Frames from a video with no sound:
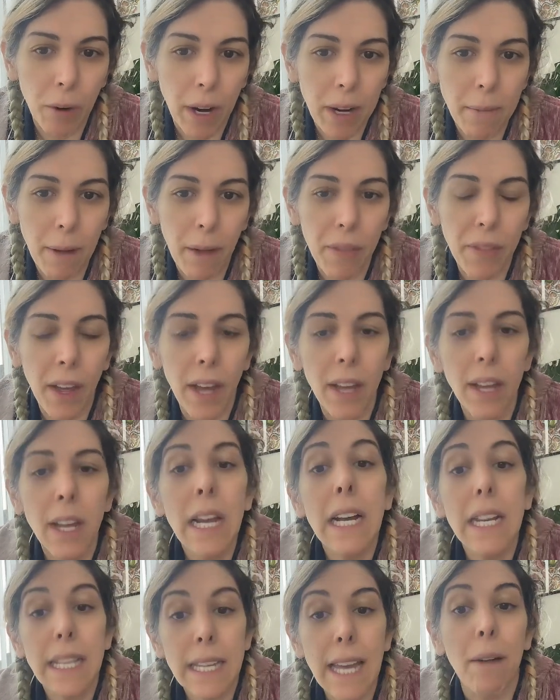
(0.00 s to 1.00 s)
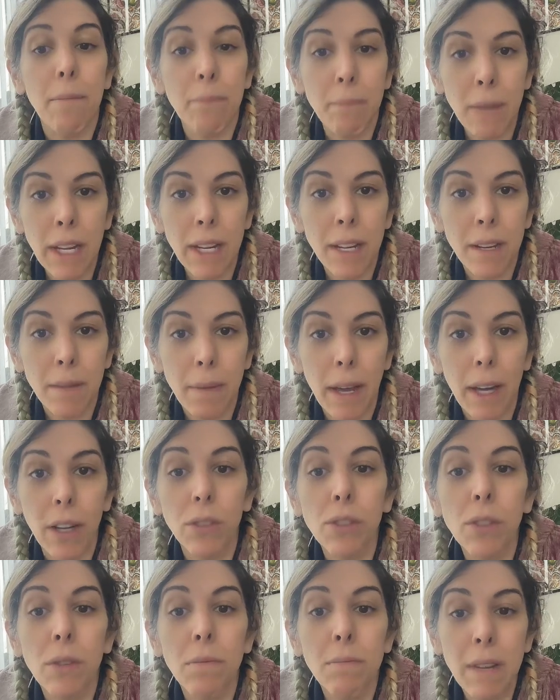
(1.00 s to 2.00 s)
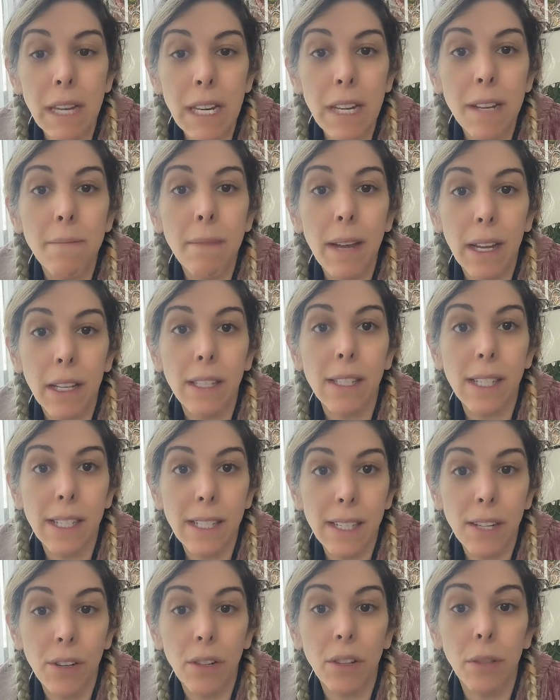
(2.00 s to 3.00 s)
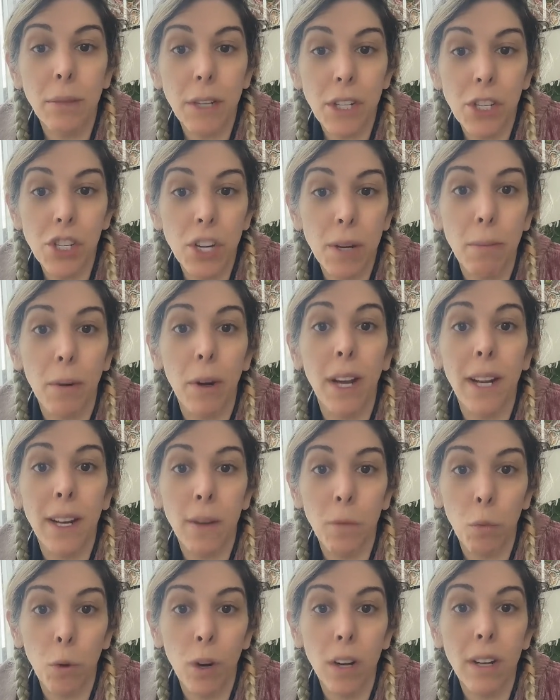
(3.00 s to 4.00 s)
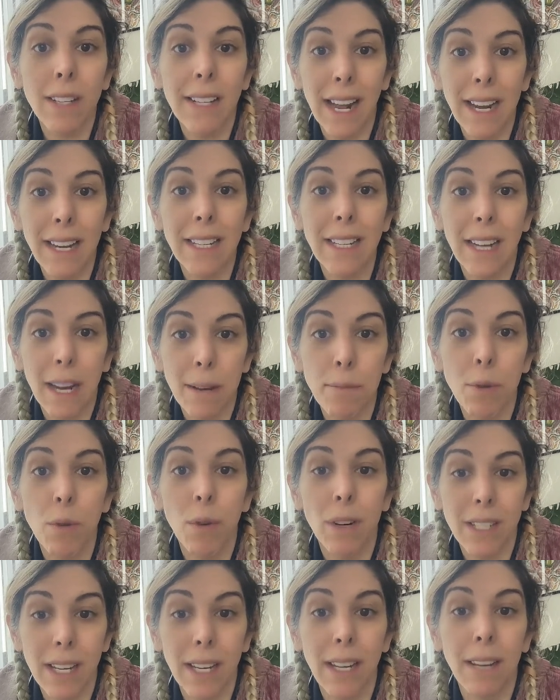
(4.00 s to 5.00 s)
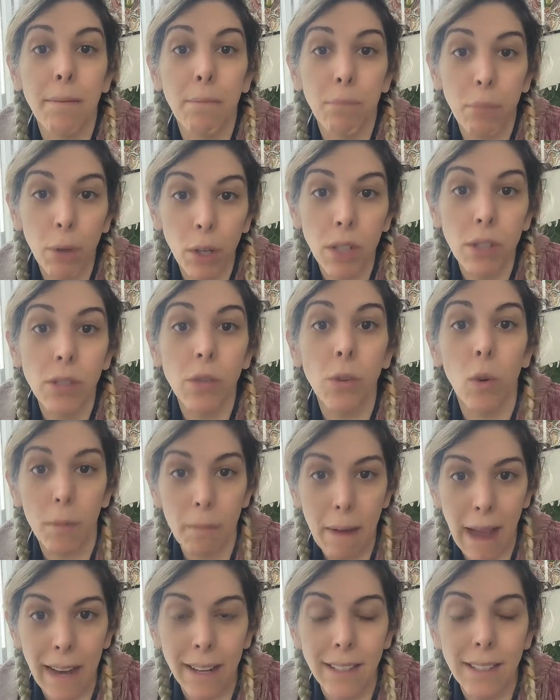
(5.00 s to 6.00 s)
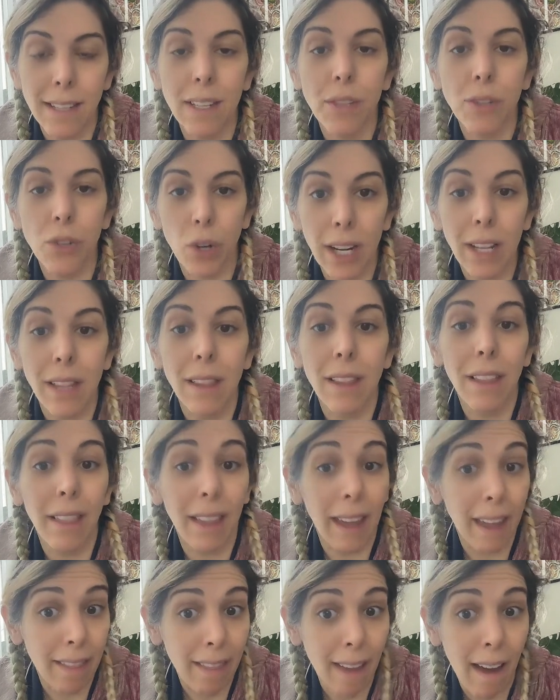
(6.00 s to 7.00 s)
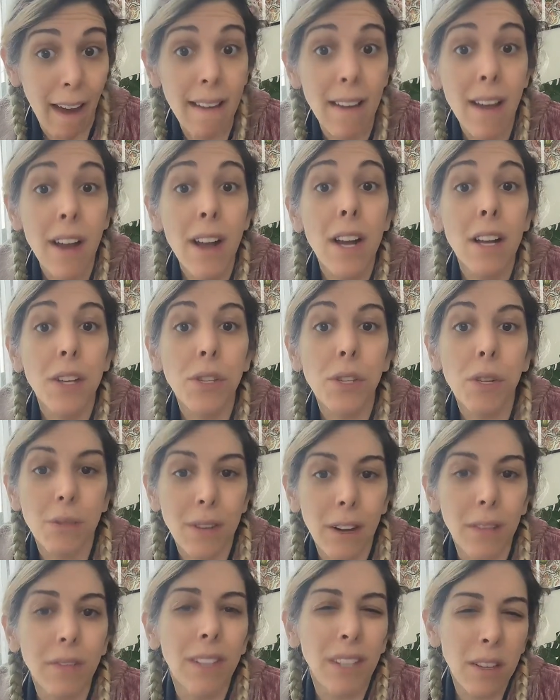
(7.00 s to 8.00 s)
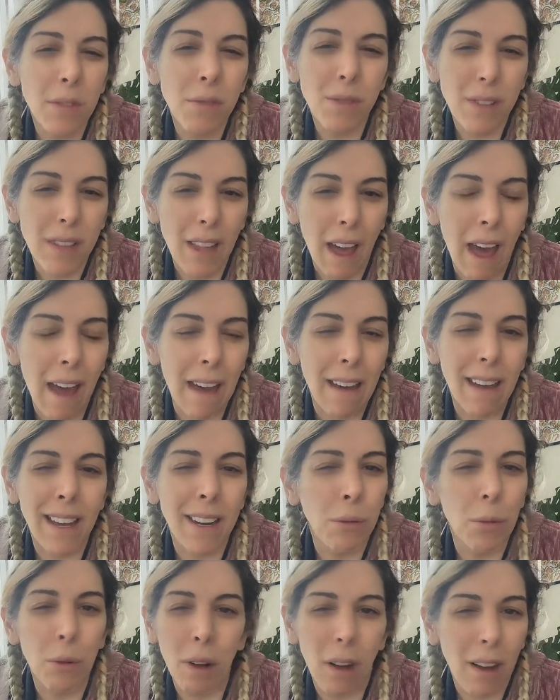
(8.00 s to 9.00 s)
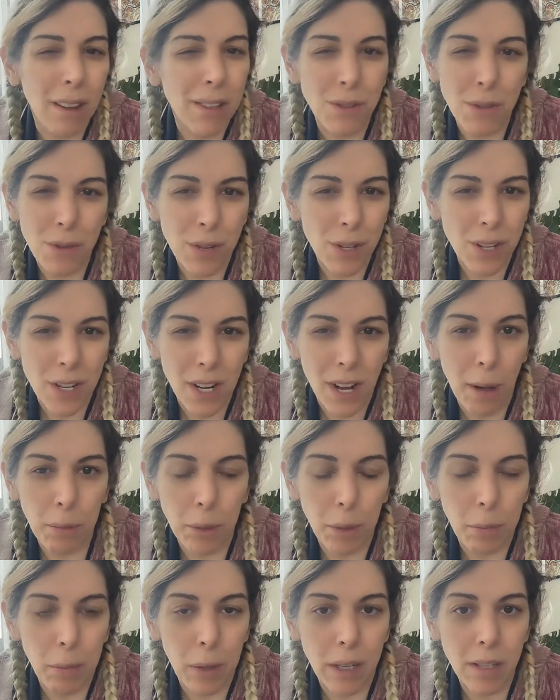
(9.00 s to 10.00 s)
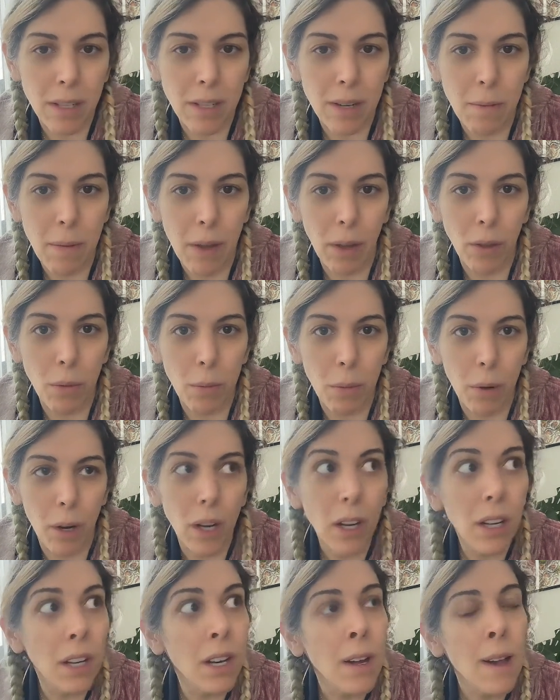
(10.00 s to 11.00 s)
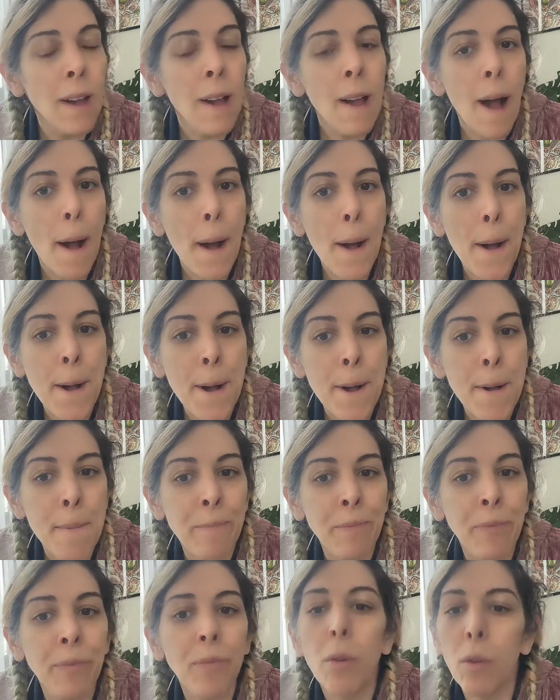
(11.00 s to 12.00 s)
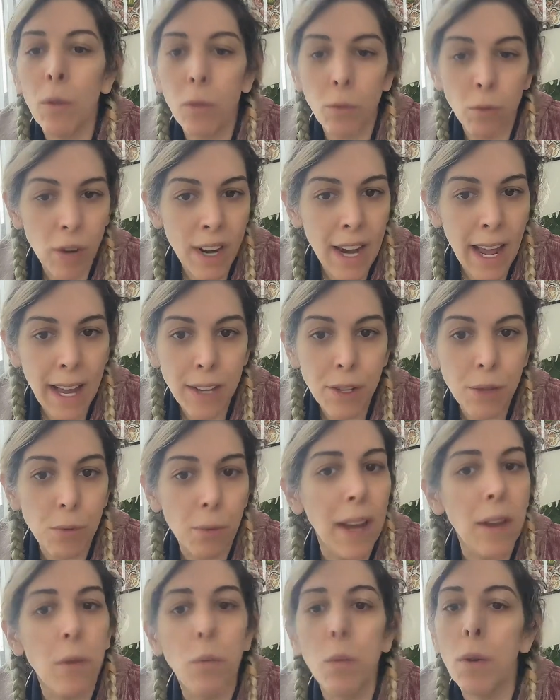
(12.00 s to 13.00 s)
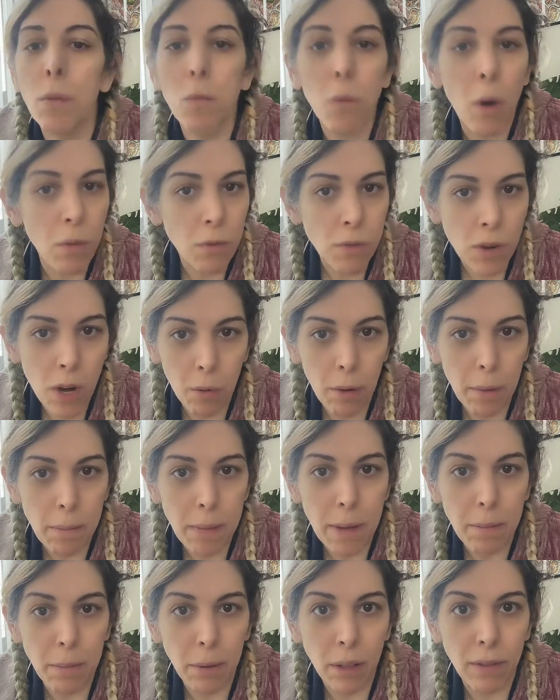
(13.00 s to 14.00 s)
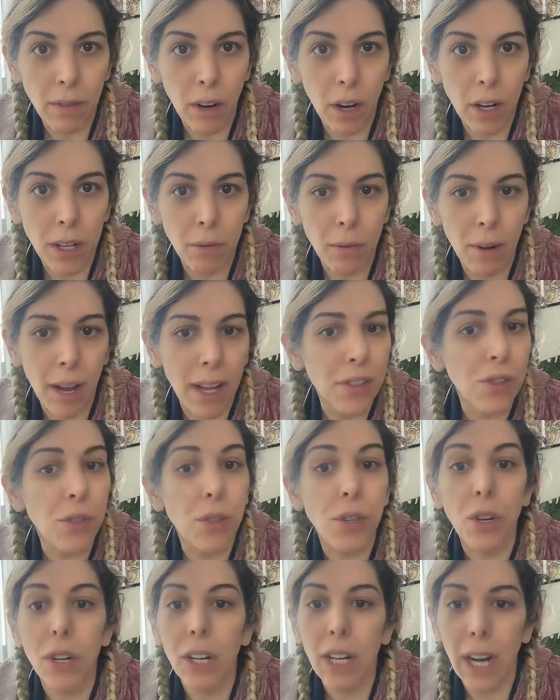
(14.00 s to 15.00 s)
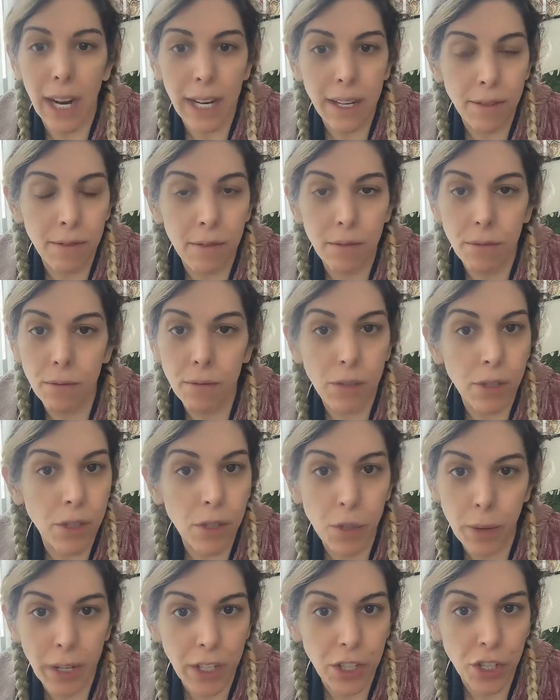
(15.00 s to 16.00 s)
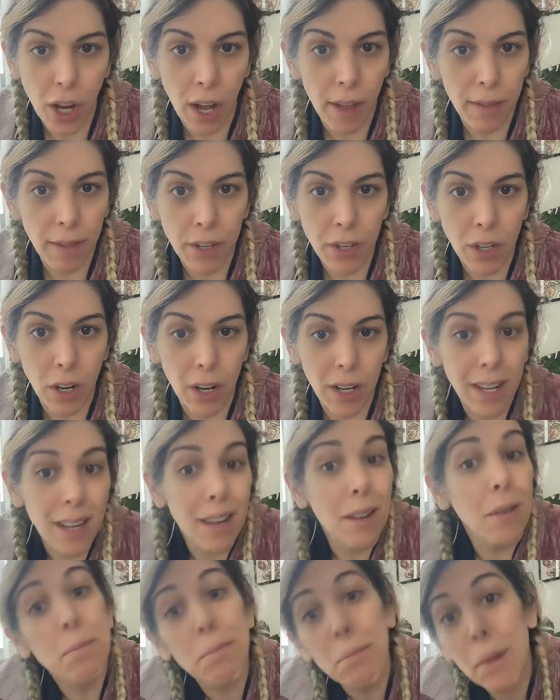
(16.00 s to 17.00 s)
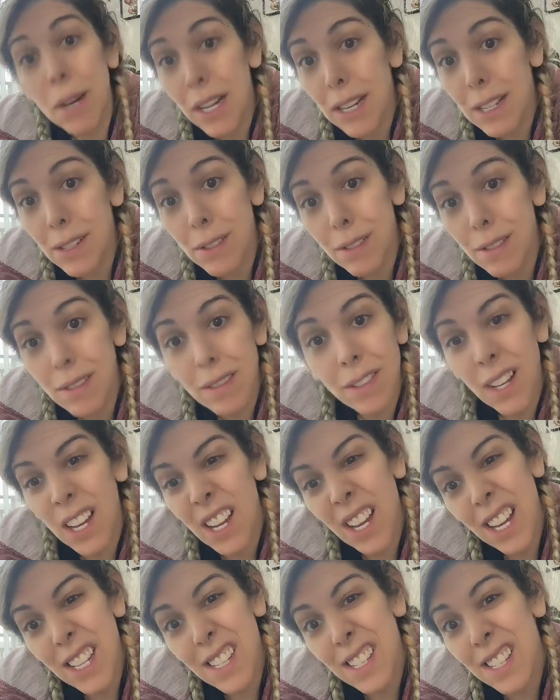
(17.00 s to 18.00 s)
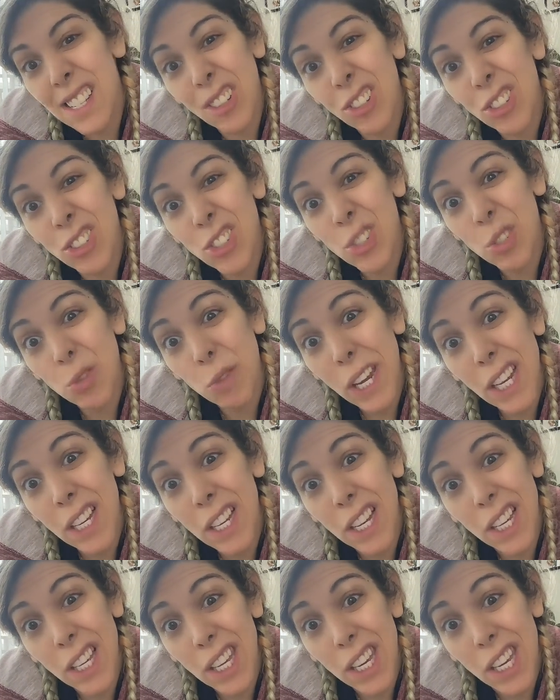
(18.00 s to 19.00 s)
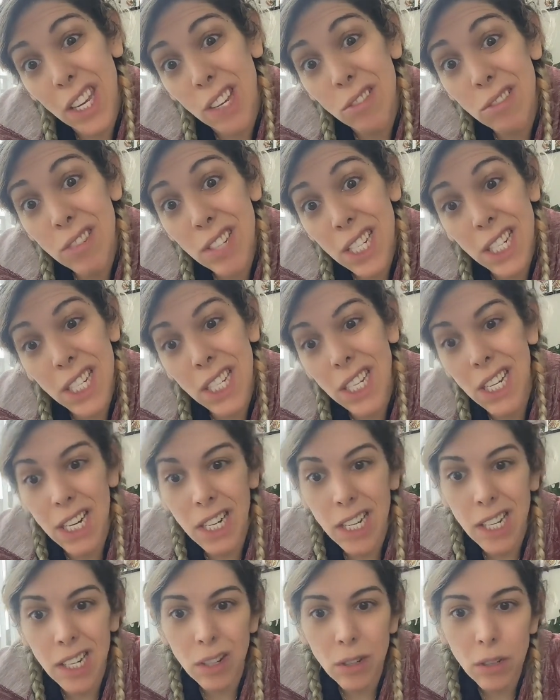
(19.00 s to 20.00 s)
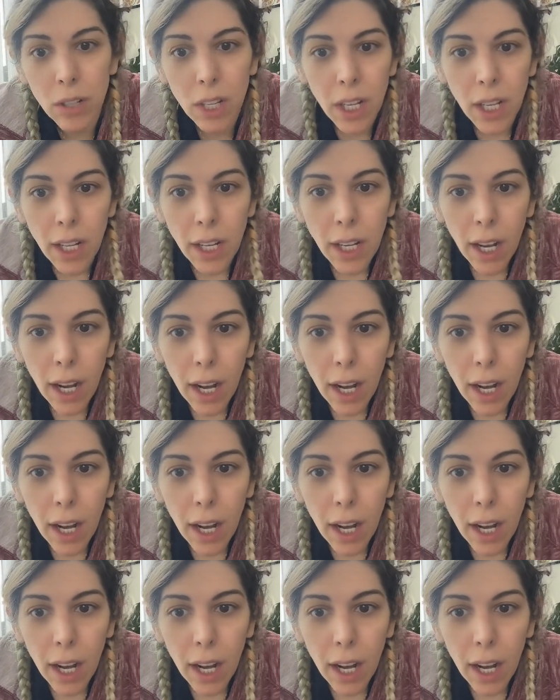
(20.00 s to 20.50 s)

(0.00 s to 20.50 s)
You're right about that. Yeah, media mail. So media mail is considerably cheaper and it works anytime you are sending books or magazines or anything like that. So definitely use that and it will cost you just a couple of bucks to mail the book. Um, Renee is right. We won't know what people have already read, so you're kind of doing a shot in the dark here, but it's it's still sweet and cute. I don't know.